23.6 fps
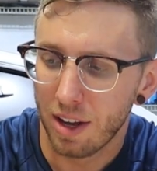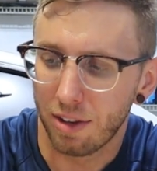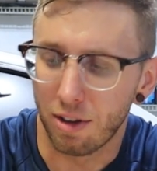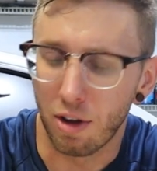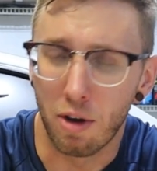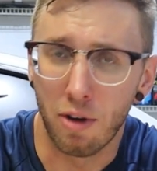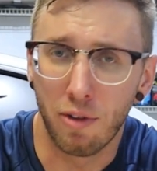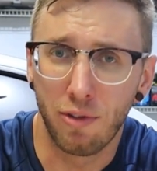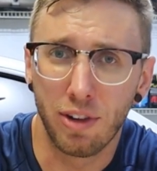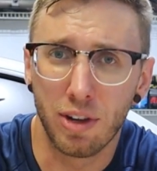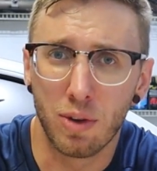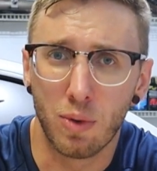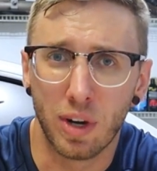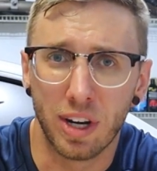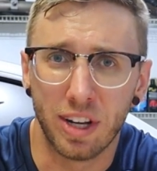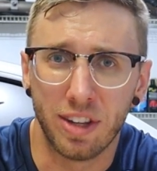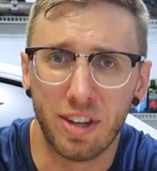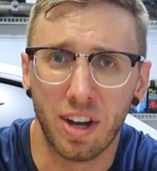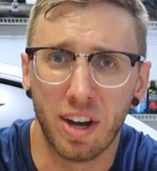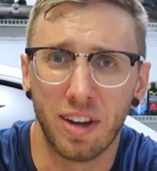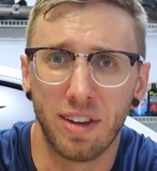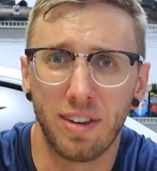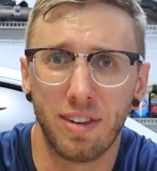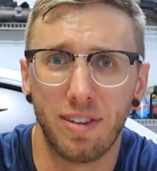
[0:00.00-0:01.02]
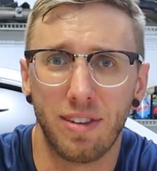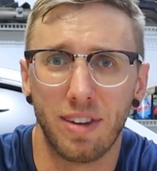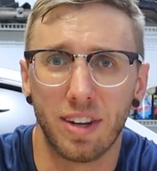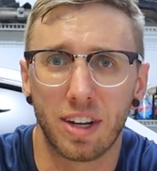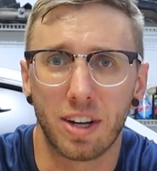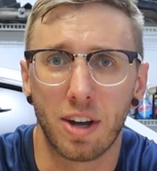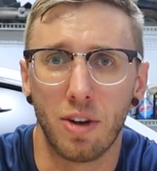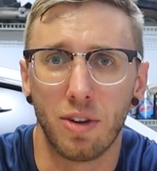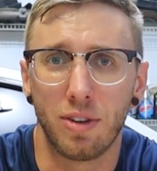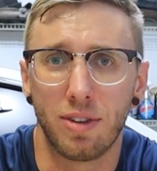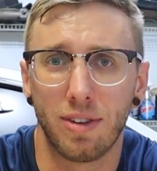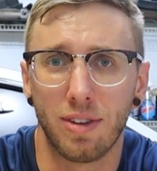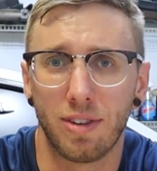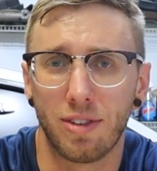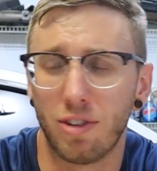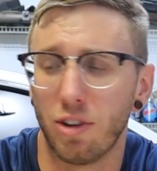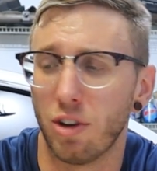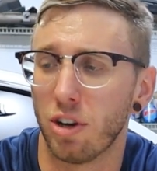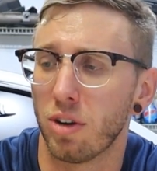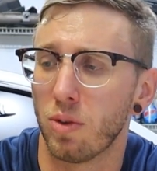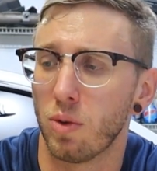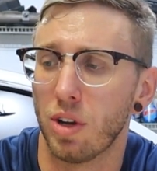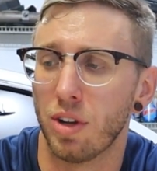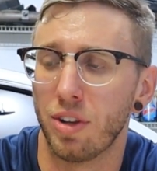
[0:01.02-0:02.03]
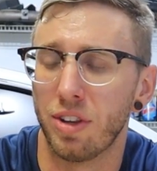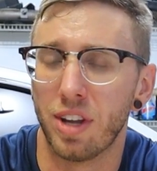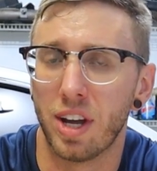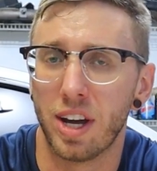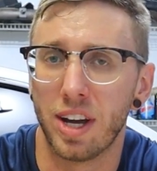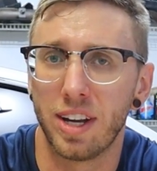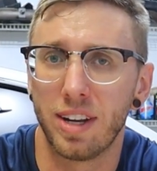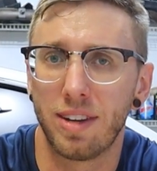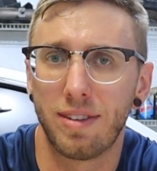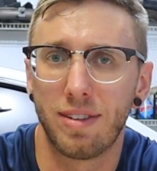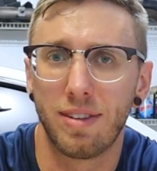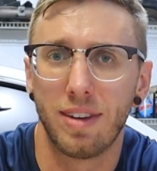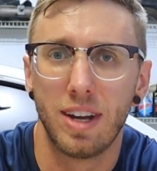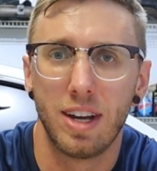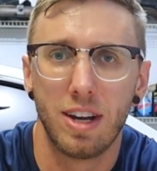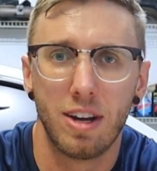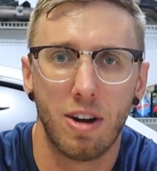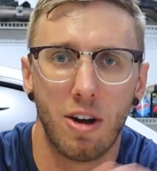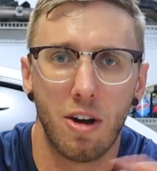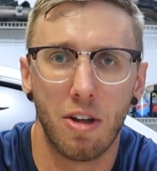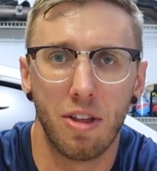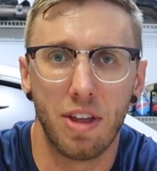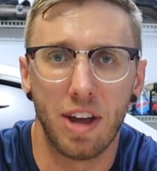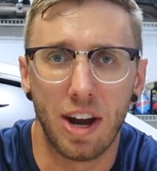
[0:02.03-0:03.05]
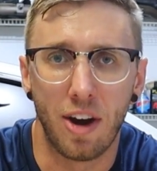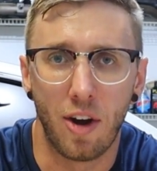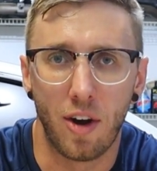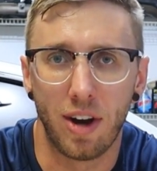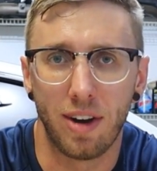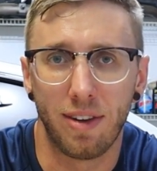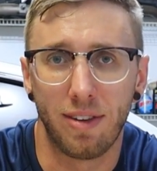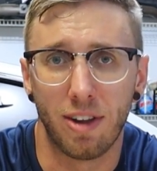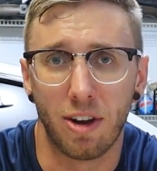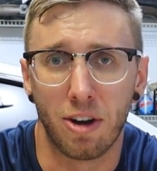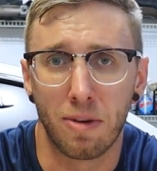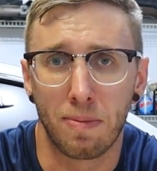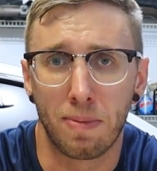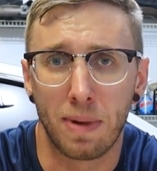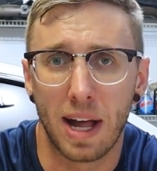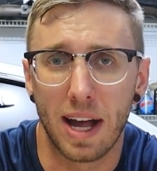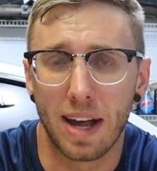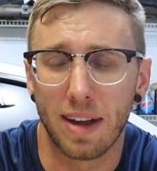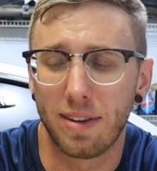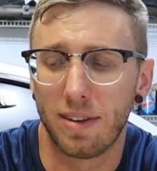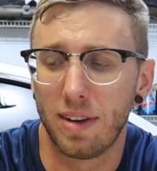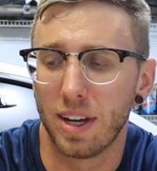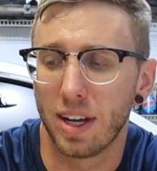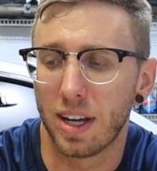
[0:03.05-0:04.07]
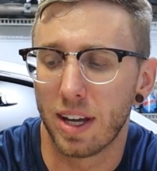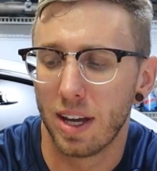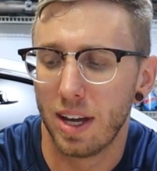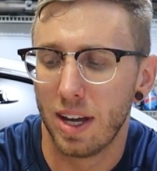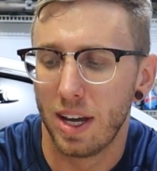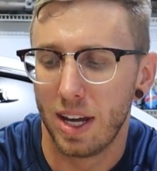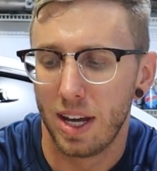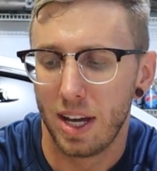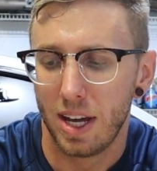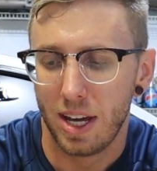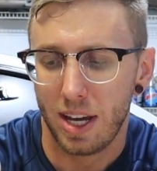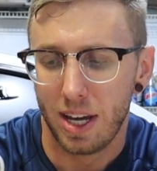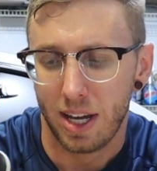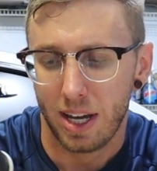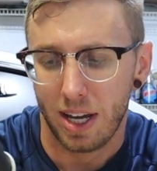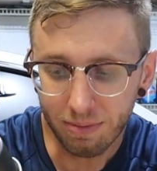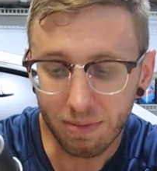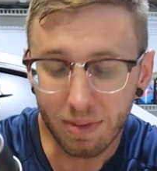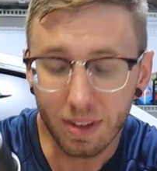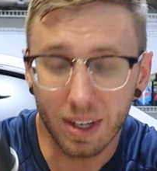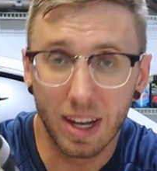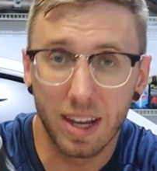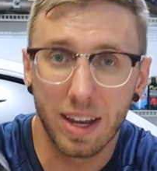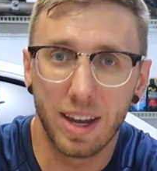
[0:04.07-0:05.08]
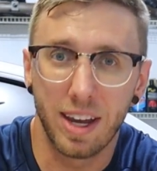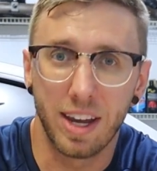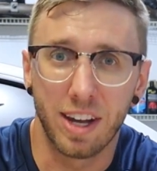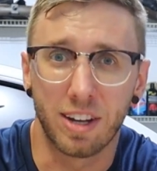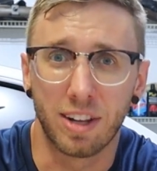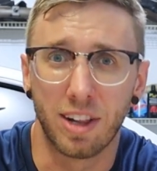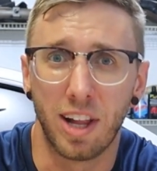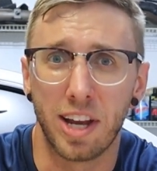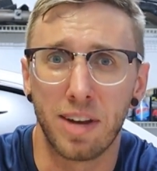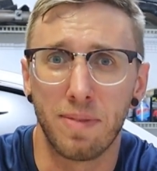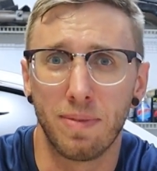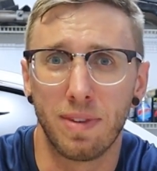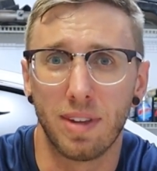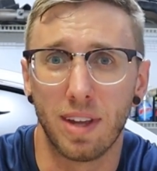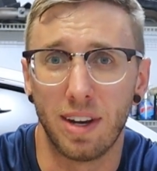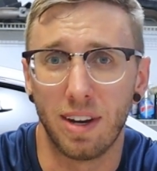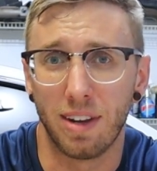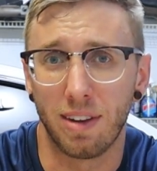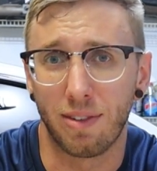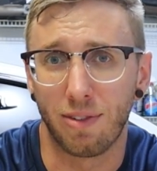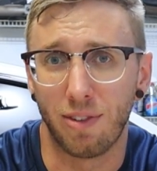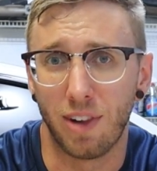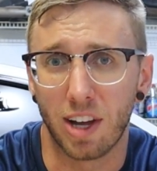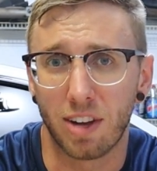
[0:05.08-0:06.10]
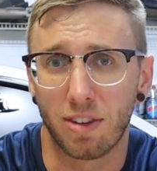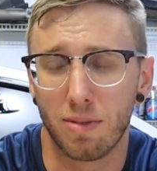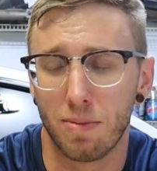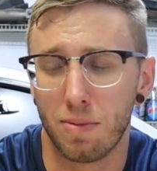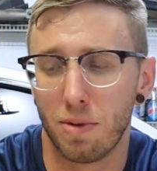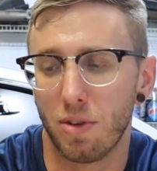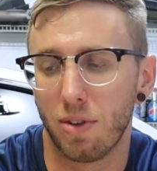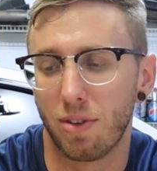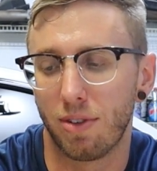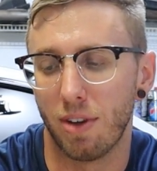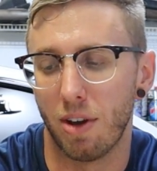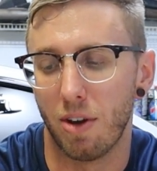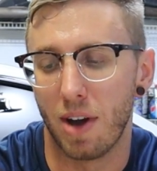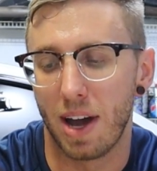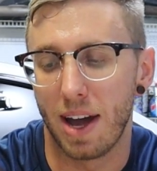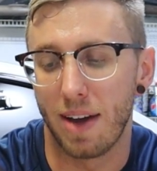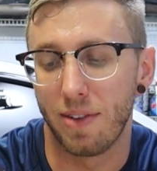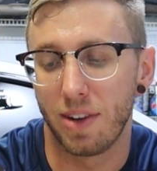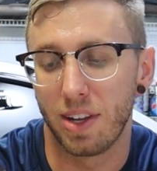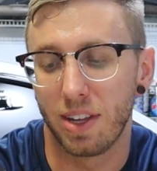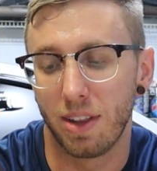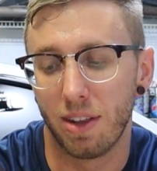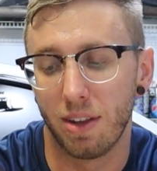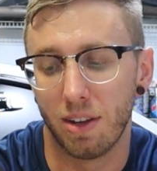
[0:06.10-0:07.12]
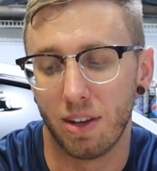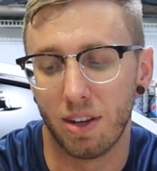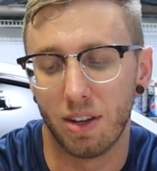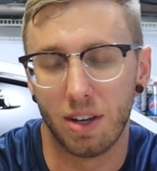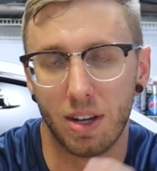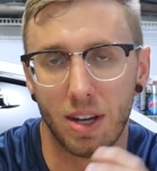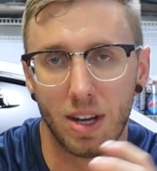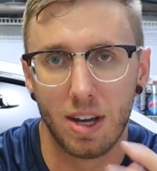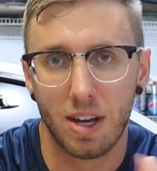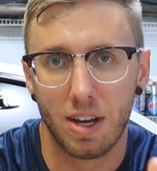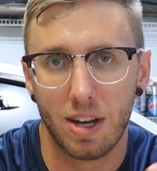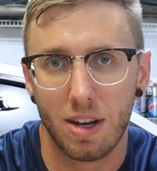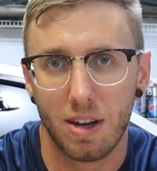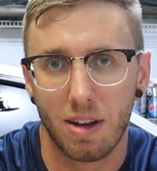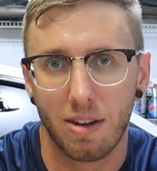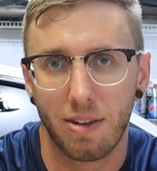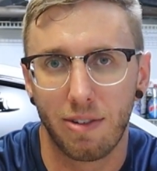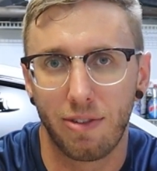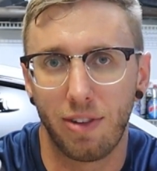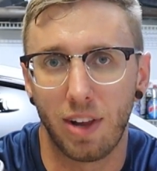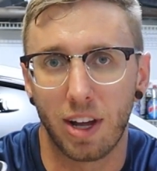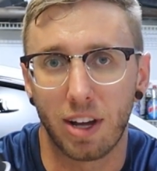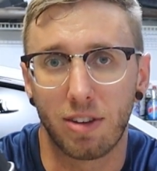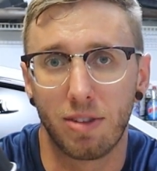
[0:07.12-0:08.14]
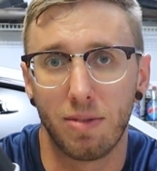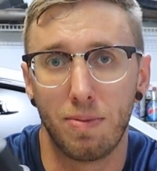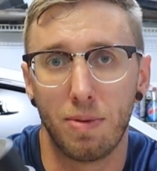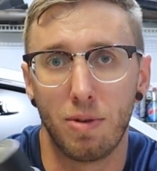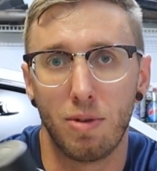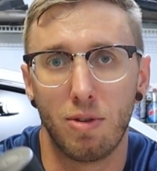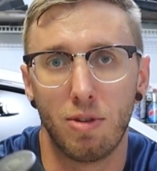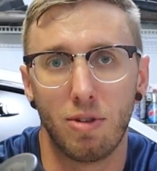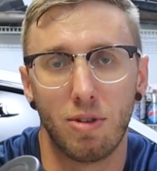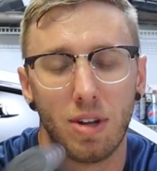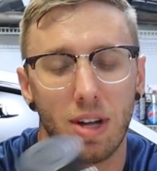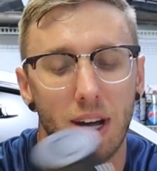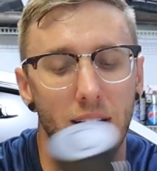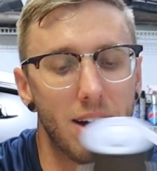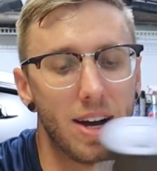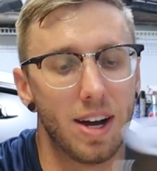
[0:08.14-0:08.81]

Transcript: So hopefully what it does is it coats the steering wheel nice, all the areas that are plastic. it claims that it's flexible, so having the flexible